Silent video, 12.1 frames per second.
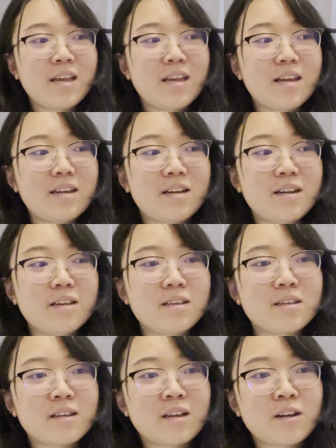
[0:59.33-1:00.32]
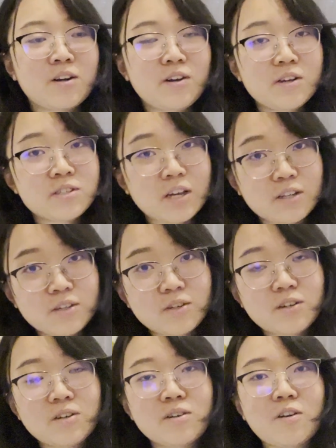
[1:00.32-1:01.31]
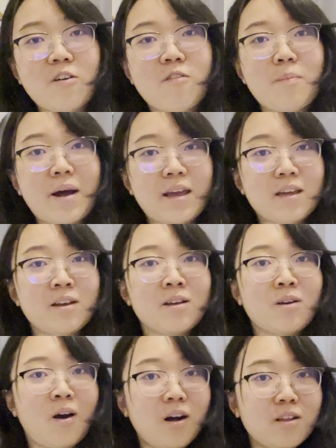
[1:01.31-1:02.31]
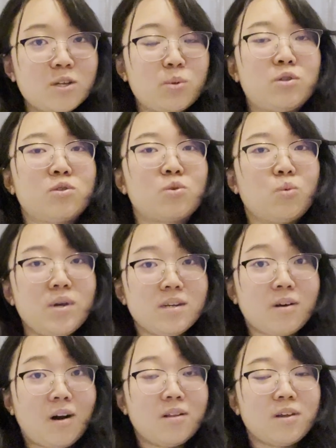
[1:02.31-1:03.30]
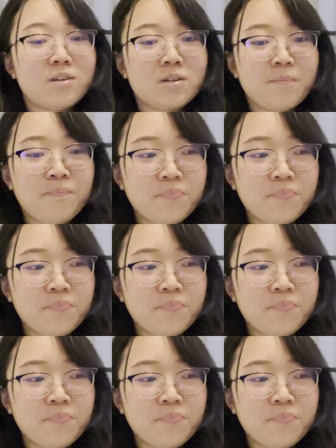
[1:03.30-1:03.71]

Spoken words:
in the career center of my college, which is Queen College.